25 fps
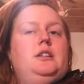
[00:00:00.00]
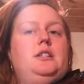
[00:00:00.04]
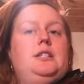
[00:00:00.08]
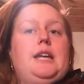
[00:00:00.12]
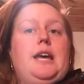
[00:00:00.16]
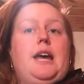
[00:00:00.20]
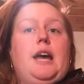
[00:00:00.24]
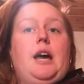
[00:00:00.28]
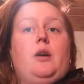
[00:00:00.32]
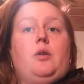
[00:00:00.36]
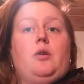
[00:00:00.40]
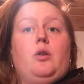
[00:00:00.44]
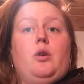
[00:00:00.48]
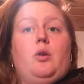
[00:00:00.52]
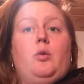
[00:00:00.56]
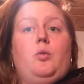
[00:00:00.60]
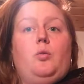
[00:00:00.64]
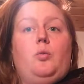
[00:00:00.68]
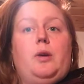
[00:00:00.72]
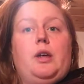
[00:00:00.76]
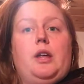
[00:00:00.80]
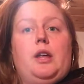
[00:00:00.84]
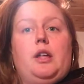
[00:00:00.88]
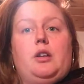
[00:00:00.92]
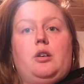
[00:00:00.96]
Down,
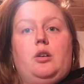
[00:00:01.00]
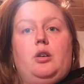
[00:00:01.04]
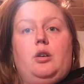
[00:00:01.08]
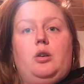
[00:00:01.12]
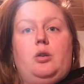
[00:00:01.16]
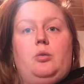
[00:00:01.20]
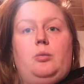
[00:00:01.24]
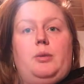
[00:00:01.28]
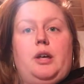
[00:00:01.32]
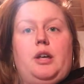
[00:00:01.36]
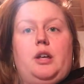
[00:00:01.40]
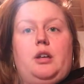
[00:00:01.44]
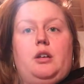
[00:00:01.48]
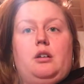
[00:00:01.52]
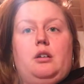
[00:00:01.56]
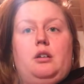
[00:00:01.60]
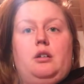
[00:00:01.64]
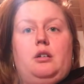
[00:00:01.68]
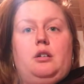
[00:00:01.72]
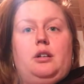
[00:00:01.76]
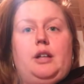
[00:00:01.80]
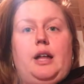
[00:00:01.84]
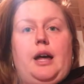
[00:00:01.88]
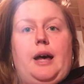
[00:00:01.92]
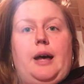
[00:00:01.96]
wiggle,
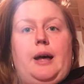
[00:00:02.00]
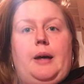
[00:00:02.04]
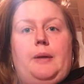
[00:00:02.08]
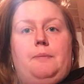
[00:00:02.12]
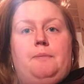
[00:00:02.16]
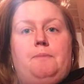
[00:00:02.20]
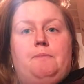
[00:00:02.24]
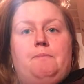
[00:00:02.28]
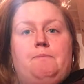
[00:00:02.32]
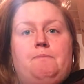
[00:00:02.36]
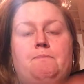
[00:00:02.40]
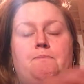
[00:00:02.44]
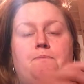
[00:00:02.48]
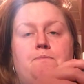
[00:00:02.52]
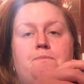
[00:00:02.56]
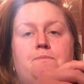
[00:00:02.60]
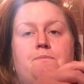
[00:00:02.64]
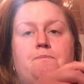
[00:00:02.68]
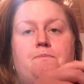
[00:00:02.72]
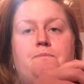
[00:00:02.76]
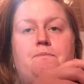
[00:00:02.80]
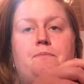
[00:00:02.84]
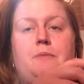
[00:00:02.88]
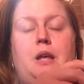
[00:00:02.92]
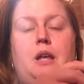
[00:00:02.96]
wiggle,
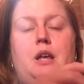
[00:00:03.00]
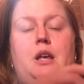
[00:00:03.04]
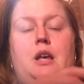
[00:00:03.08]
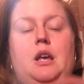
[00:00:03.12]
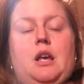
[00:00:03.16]
up.